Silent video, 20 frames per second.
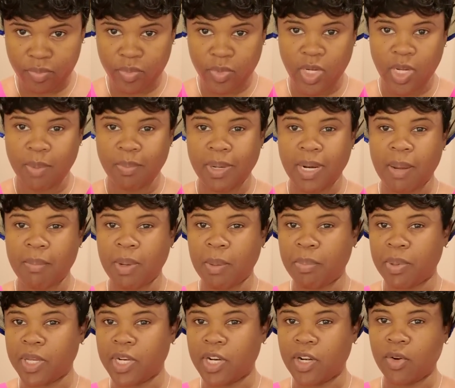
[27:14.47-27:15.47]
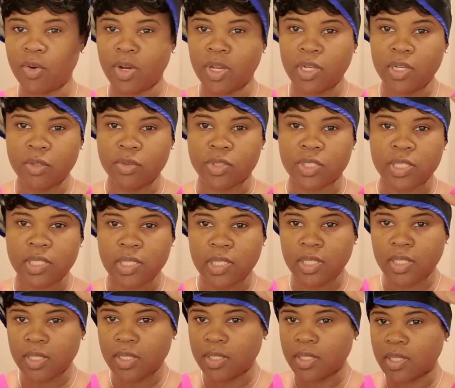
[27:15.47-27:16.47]
But I'm gonna put it on
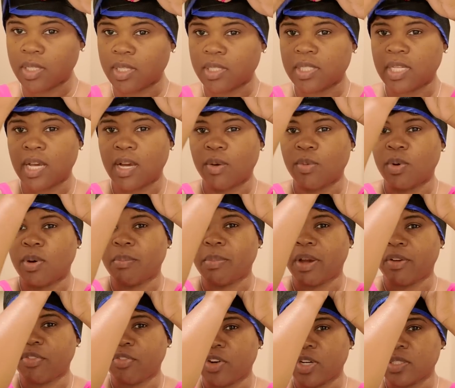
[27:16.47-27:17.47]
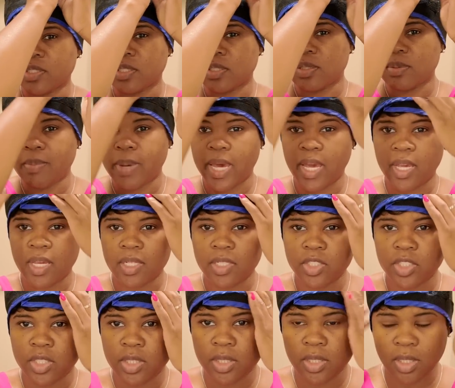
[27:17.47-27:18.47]
loosely because I don't want my front to
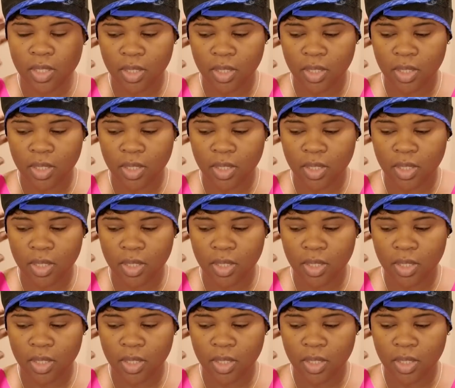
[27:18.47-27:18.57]
smash.